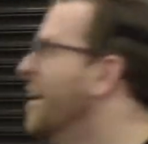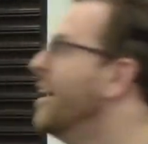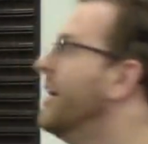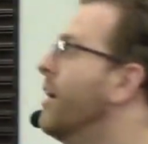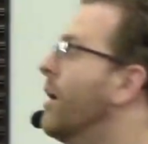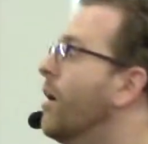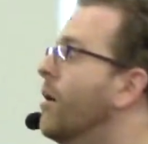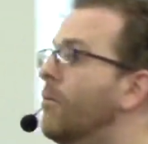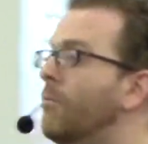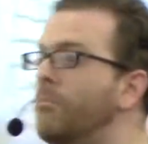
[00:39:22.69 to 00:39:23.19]
You
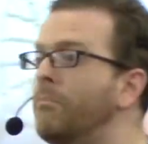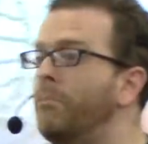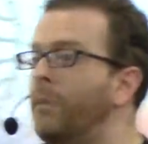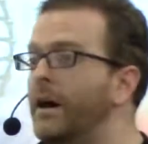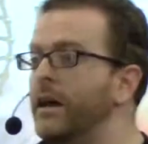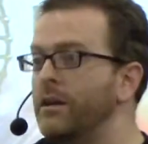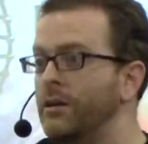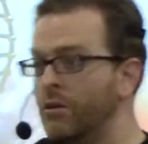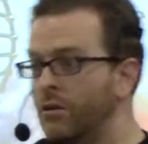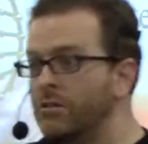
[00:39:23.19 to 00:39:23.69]
know,
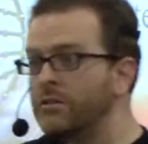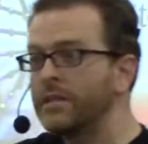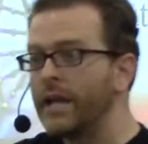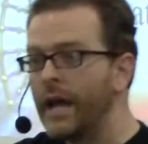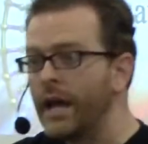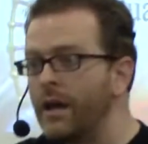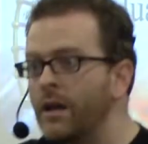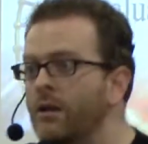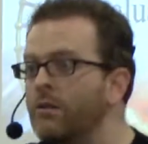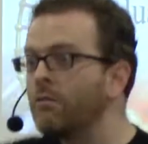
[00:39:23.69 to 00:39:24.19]
but you're
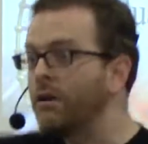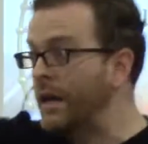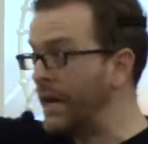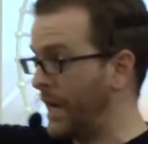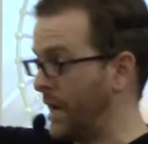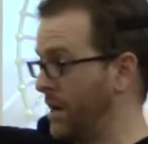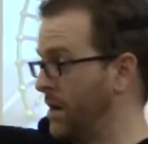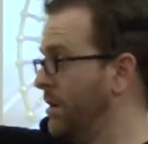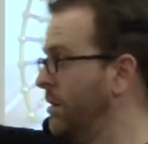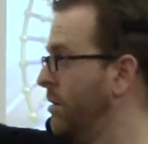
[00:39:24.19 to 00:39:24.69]
saying
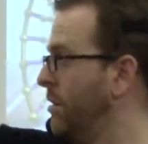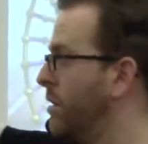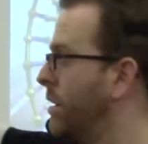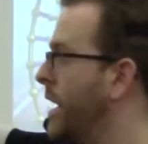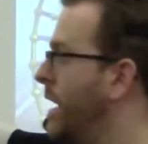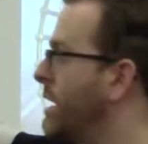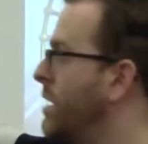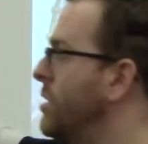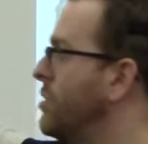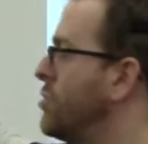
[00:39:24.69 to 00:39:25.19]
green,
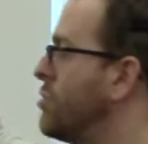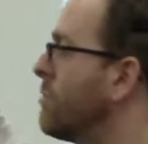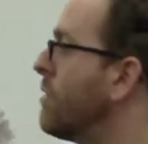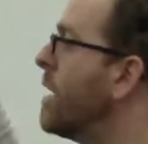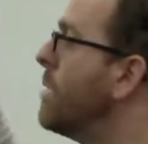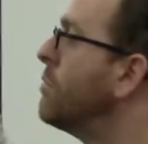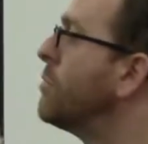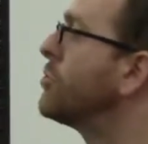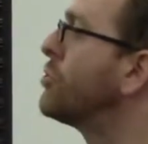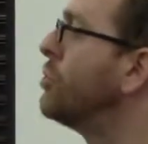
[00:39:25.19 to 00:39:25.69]
okay? Because you're
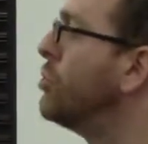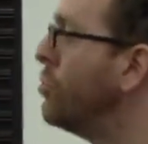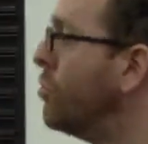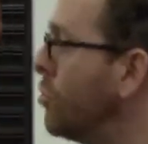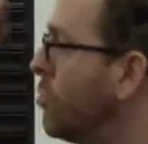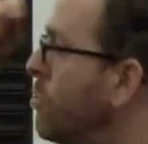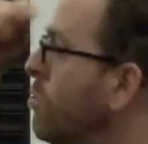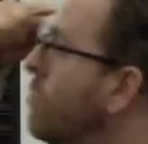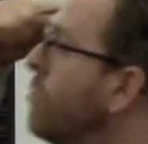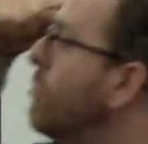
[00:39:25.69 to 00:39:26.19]
able
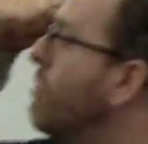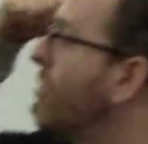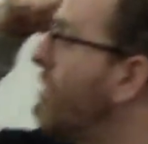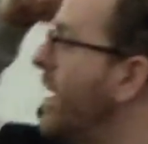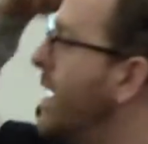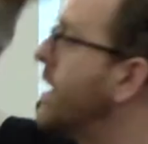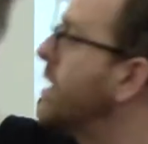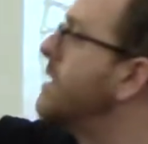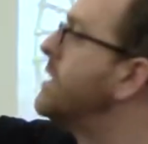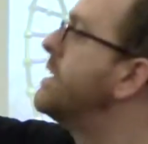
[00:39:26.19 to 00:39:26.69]
to
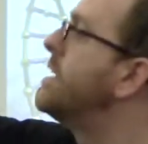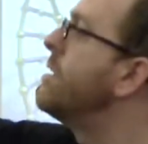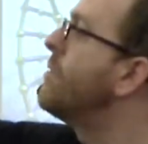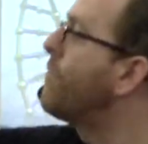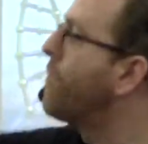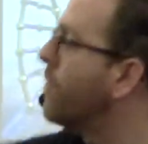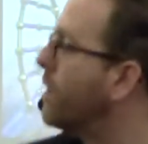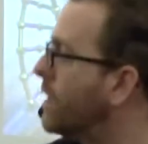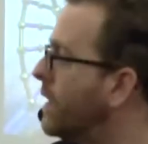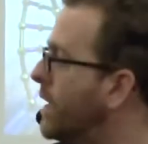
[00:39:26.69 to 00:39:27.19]
think
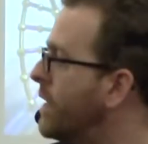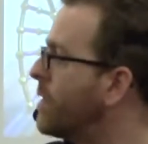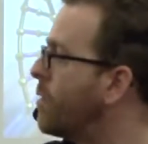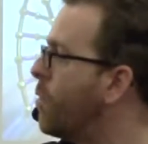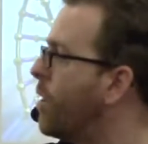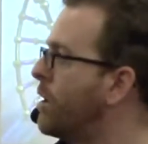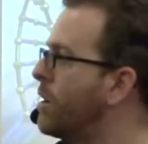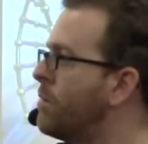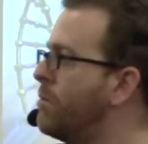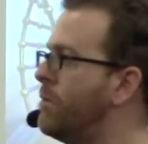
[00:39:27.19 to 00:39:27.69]
differently than
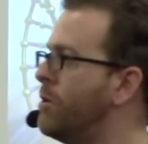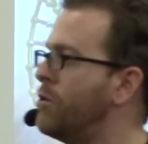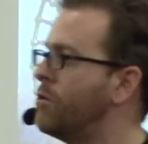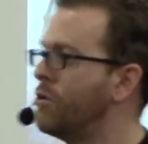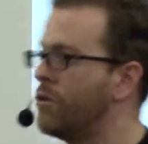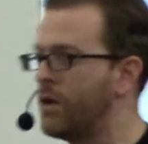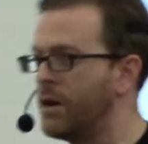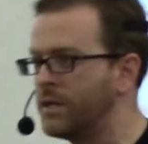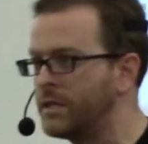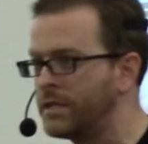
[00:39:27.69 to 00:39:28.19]
what your mirror
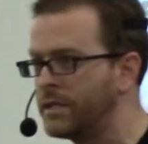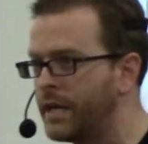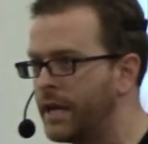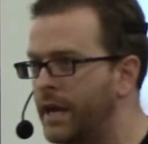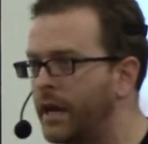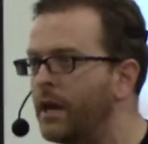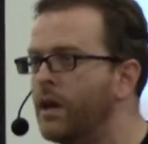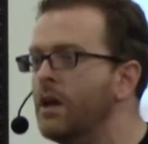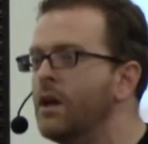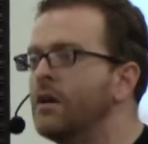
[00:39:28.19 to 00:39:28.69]
neurons
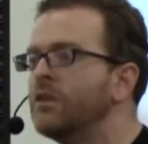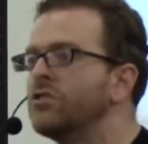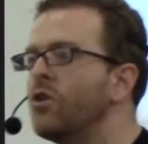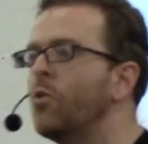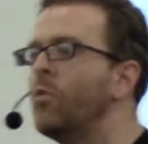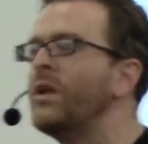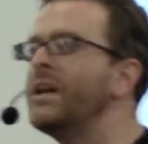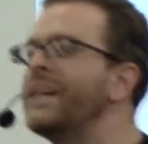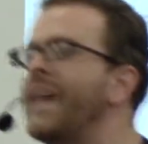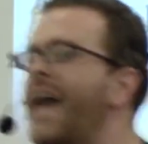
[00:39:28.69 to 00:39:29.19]
say. So
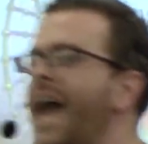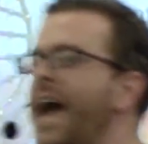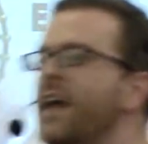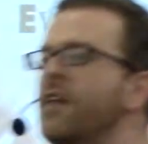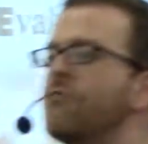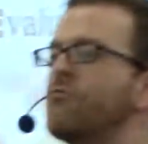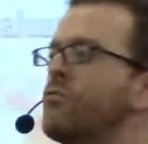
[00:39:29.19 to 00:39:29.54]
we can